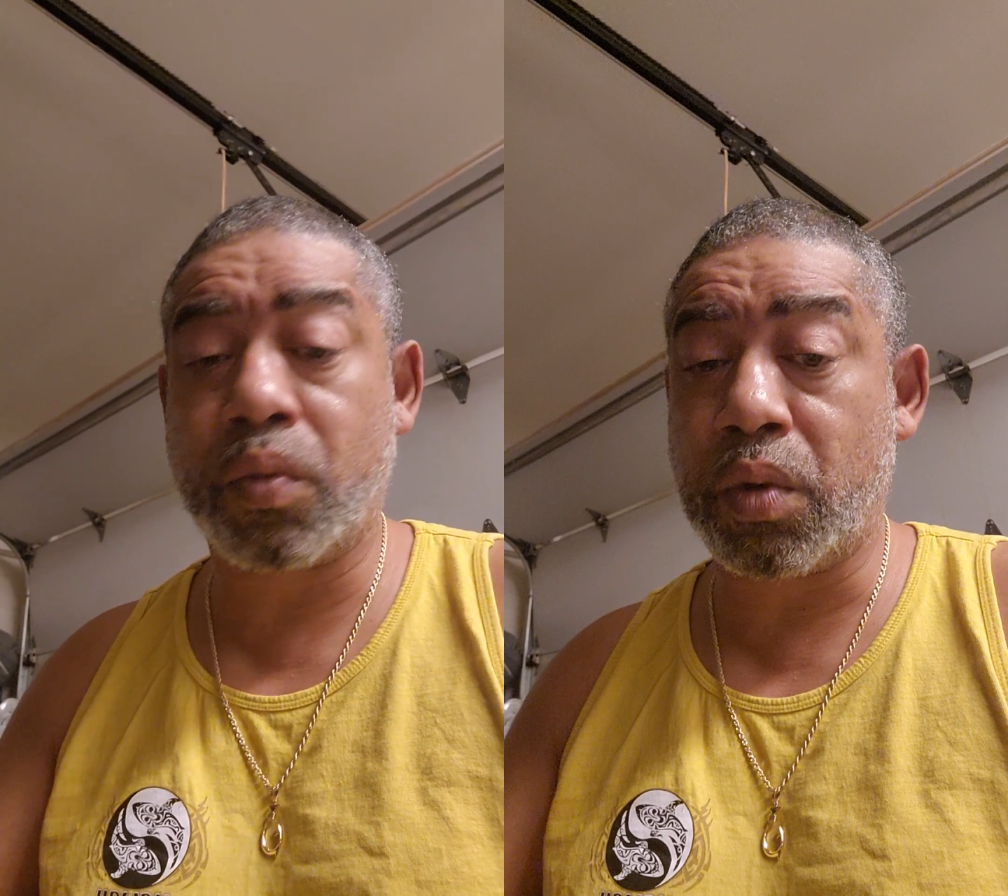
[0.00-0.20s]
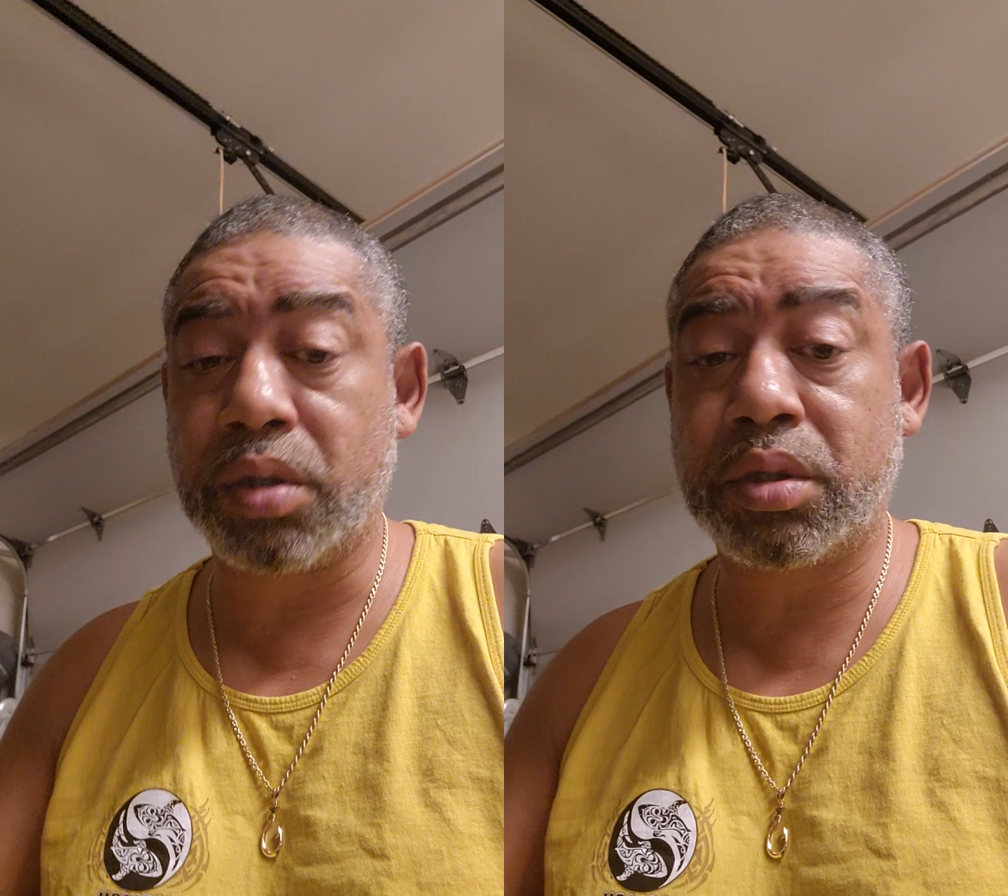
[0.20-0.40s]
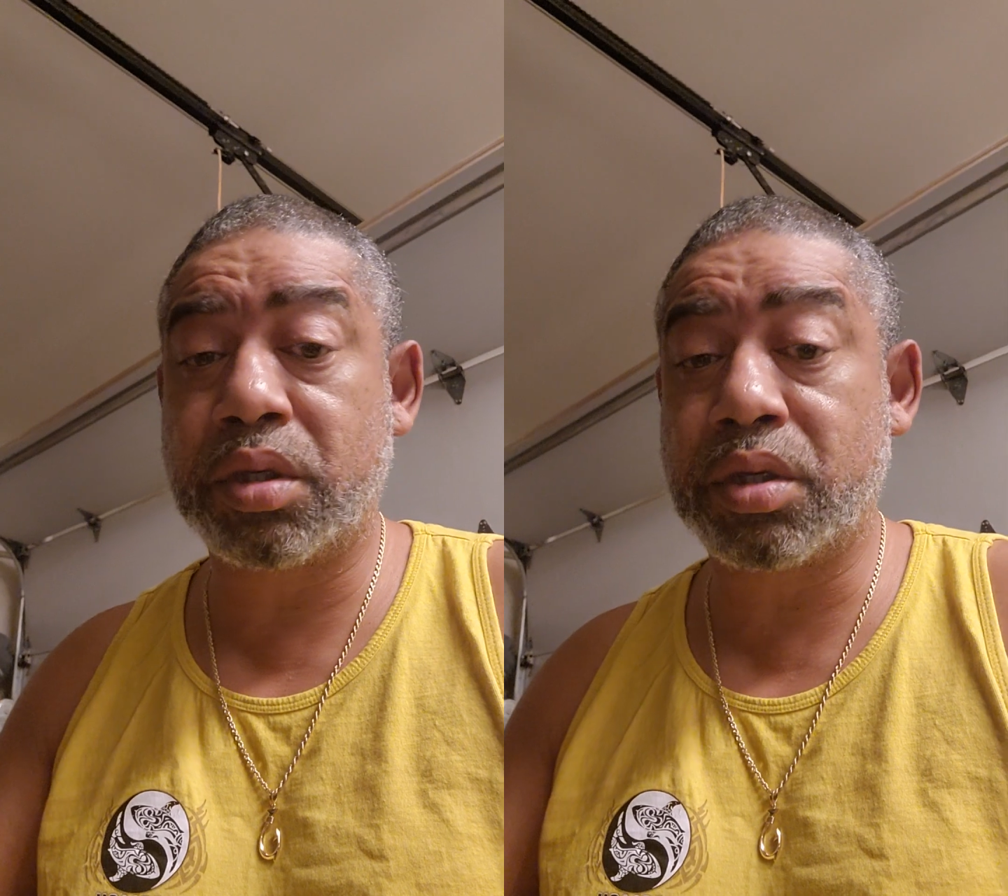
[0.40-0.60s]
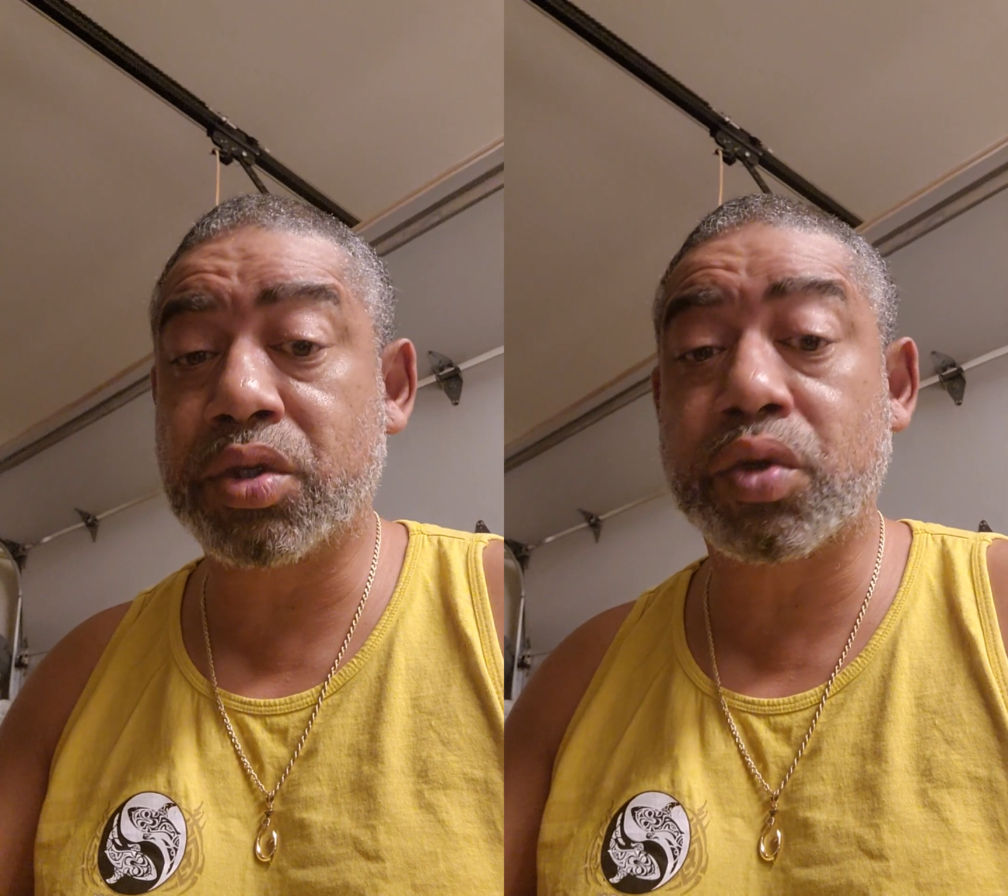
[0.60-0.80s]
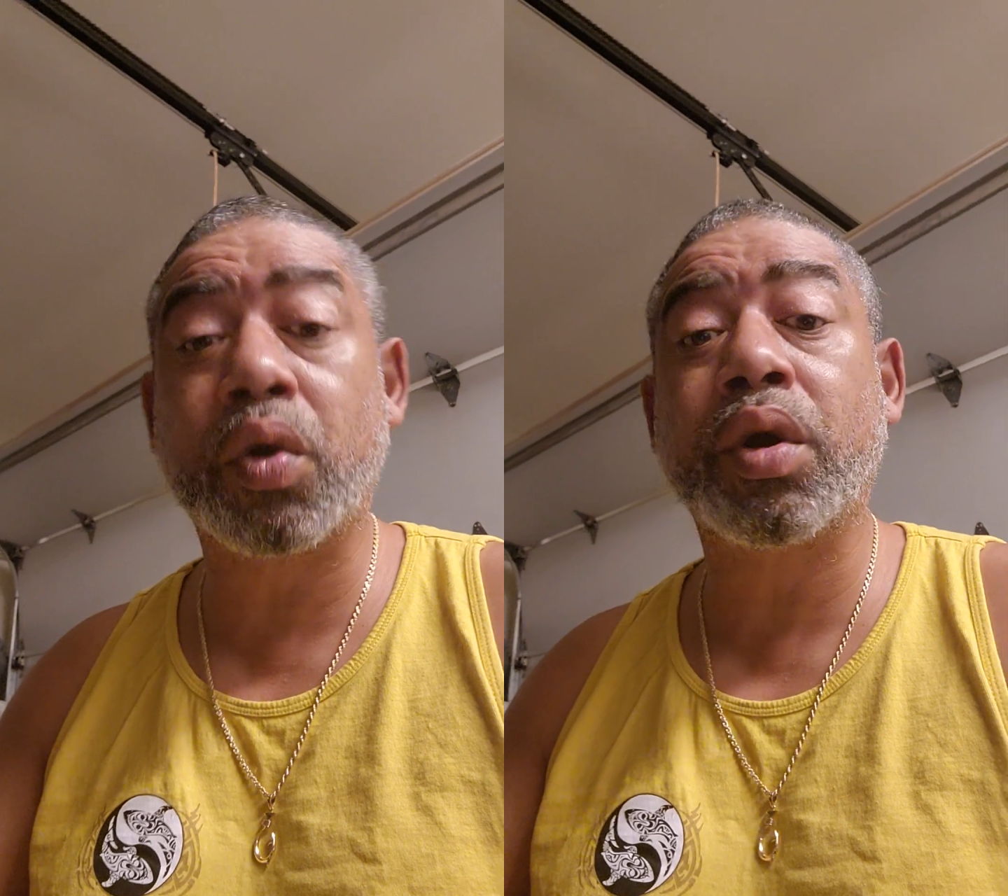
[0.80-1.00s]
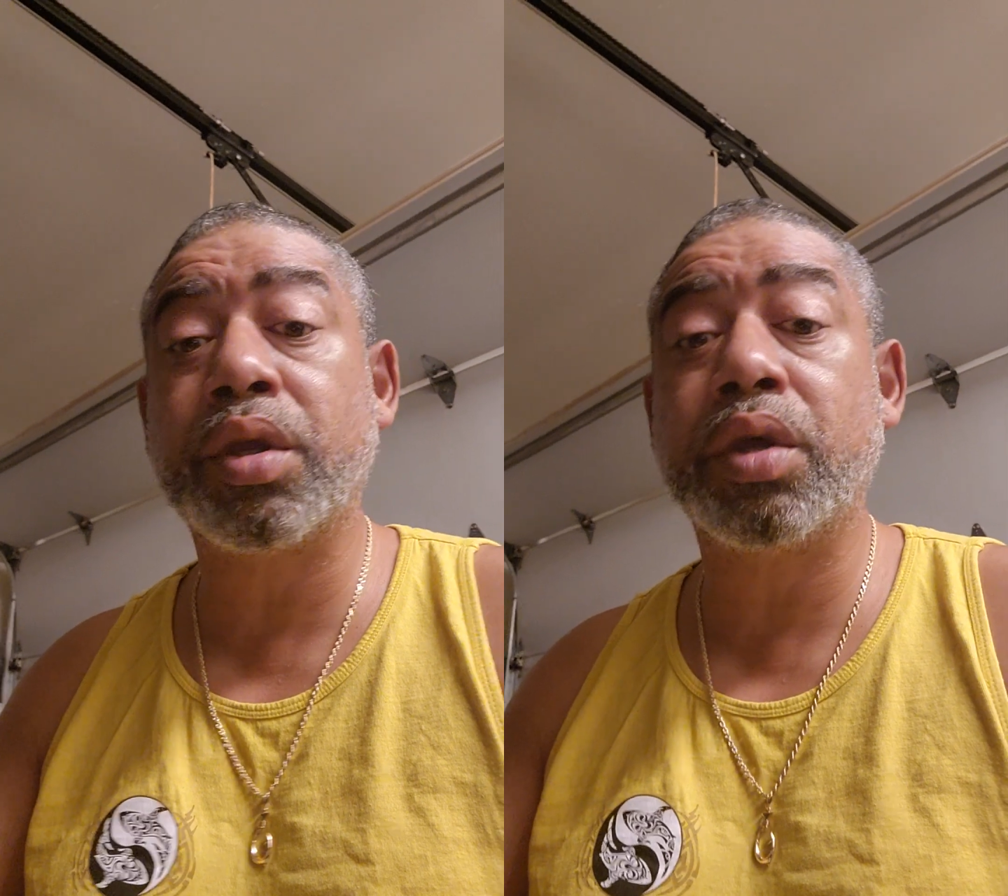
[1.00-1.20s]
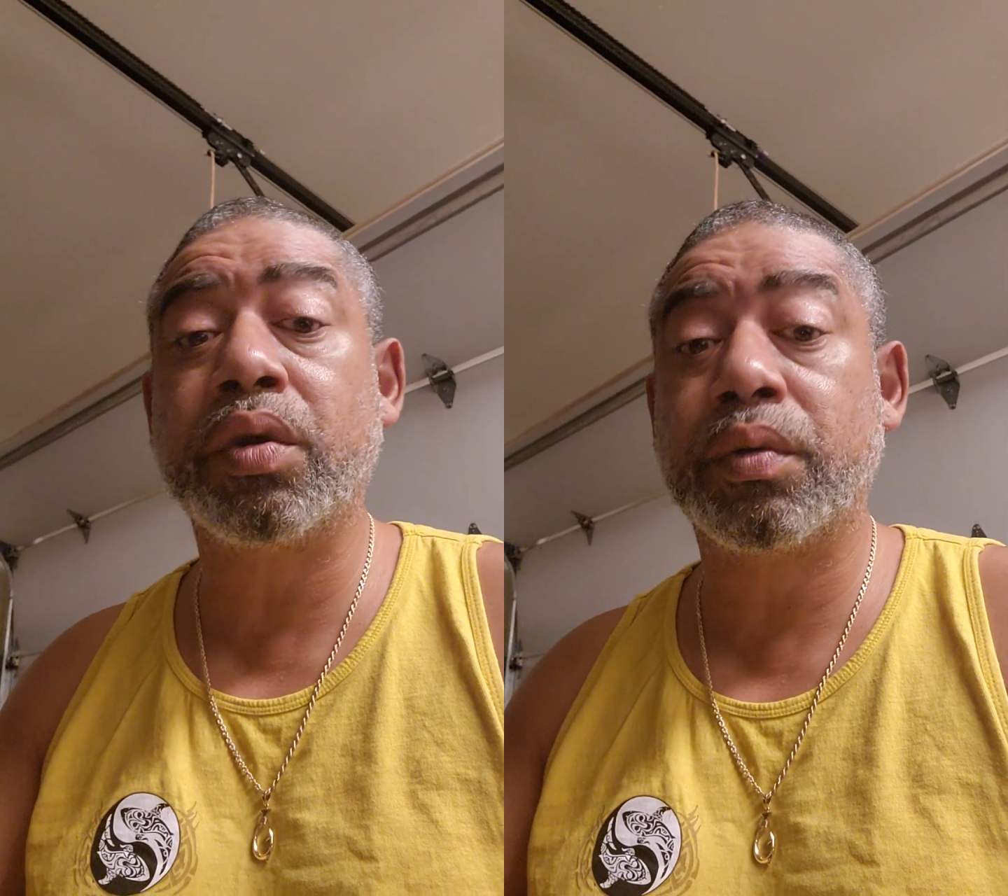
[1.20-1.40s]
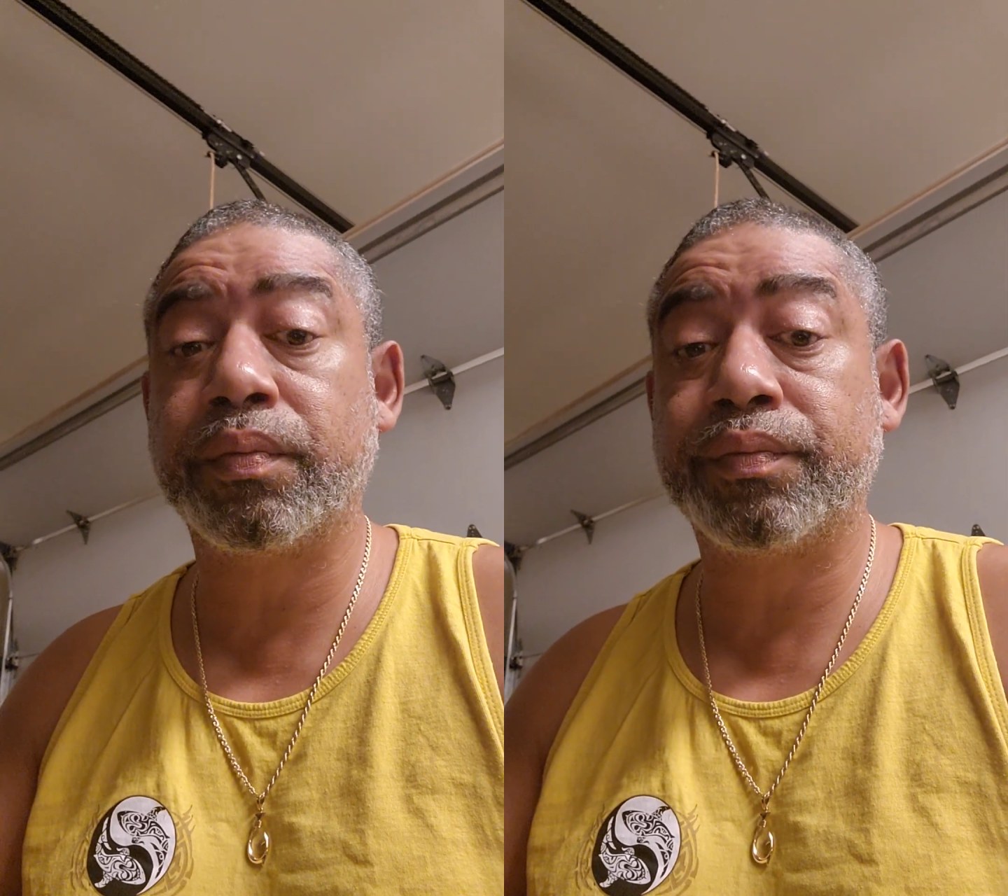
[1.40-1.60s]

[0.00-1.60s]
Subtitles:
wants to destroy you.